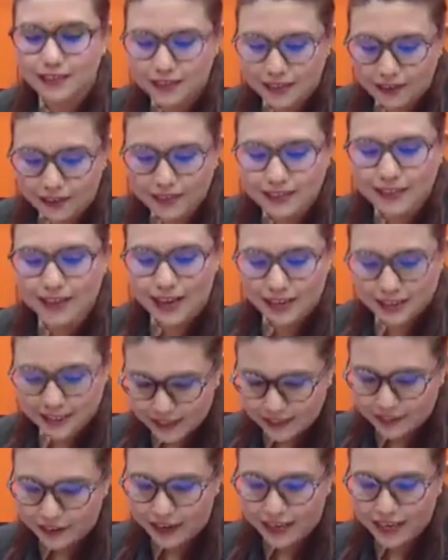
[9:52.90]
adult. Yes,
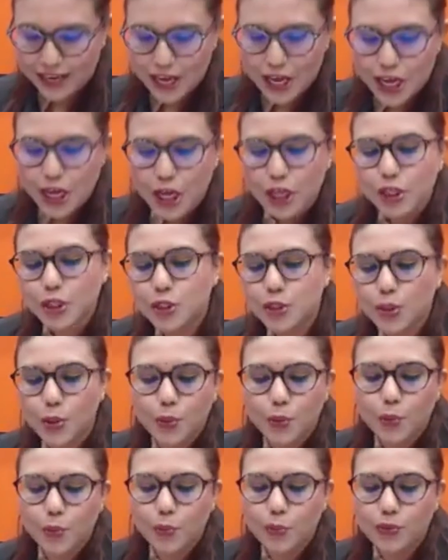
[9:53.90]
correct.
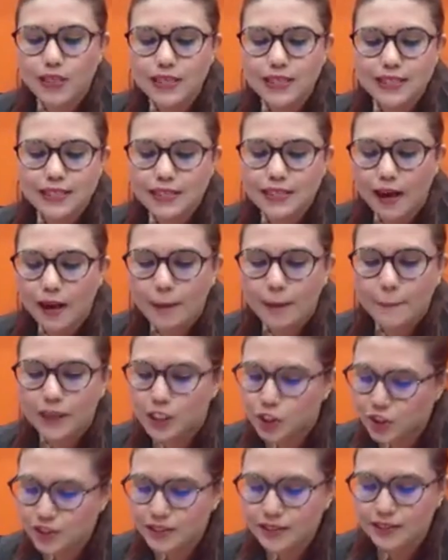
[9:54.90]
So these
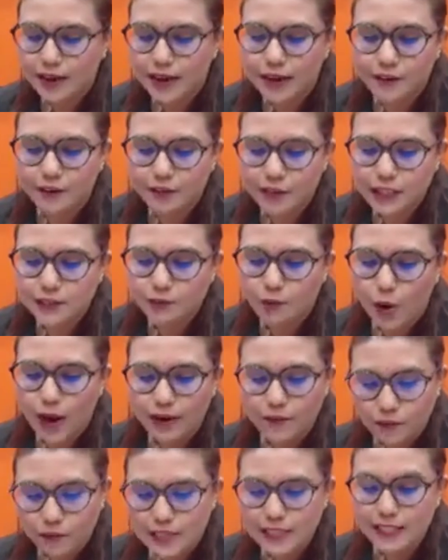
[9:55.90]
patients are at risk for
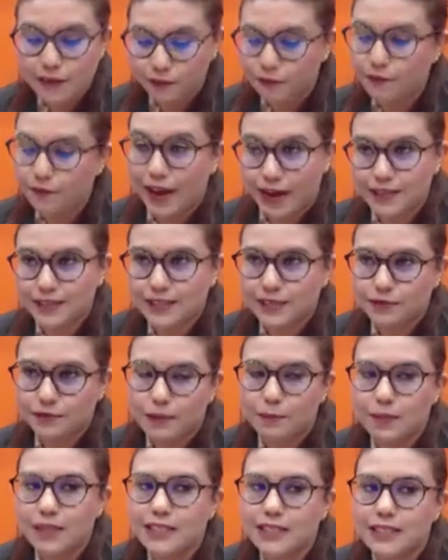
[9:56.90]
adverse effects.
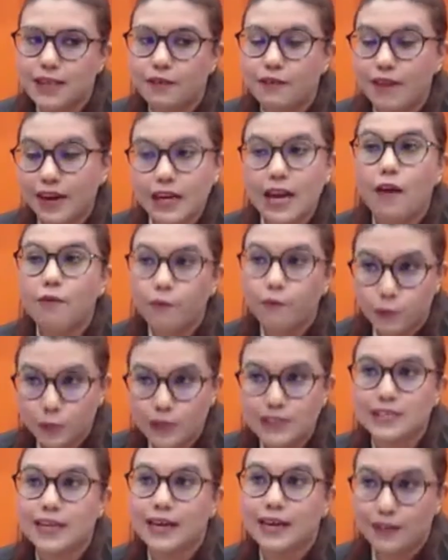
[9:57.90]
That means a very harmful
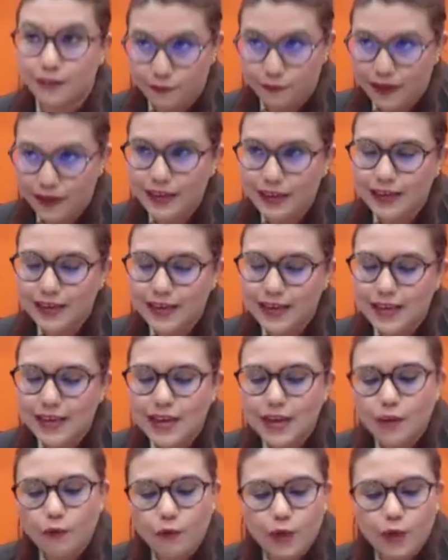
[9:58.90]
side effect. For